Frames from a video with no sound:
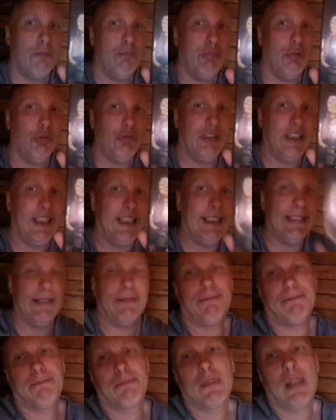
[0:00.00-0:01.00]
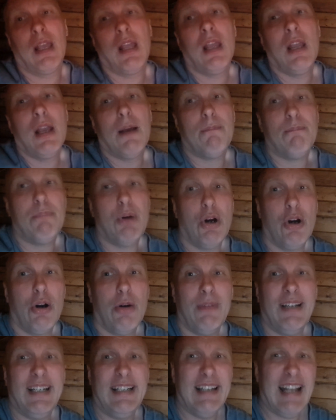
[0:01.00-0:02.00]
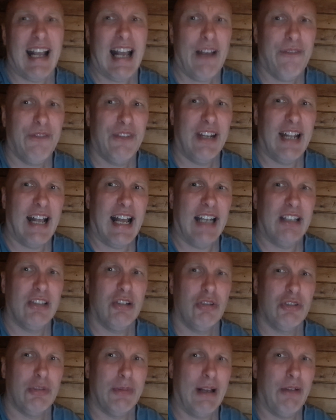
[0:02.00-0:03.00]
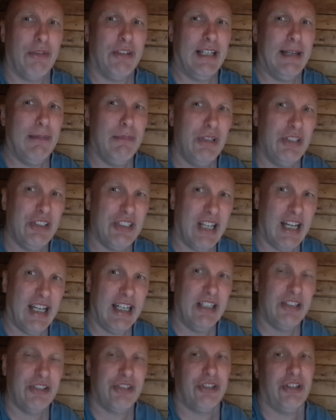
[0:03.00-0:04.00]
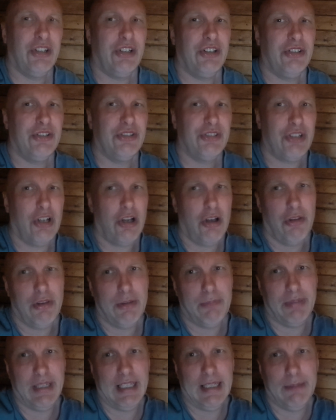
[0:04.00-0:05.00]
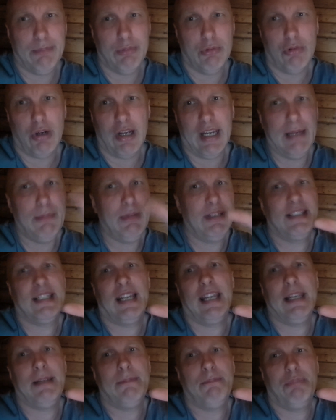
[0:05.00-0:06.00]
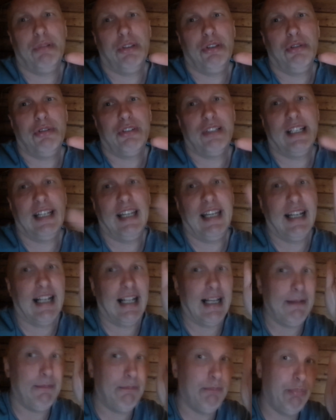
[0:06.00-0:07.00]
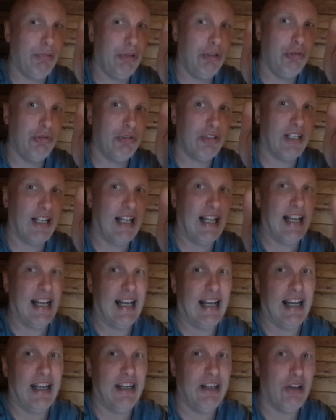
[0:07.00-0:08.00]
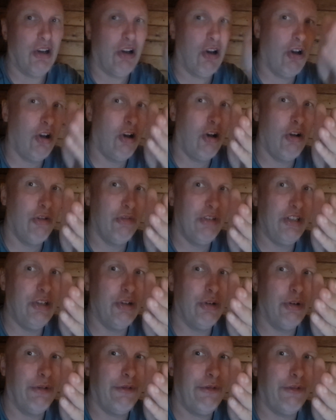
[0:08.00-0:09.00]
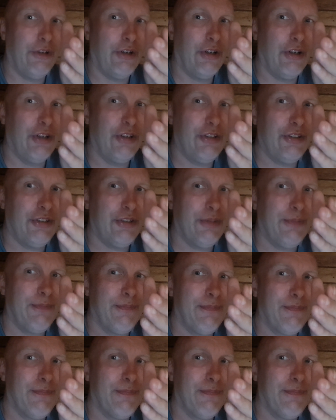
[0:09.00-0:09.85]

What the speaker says: Buce. But after that, it talks about the imitations, all the people who imitated Bruce Lee, like Bruce Lai, all the authors.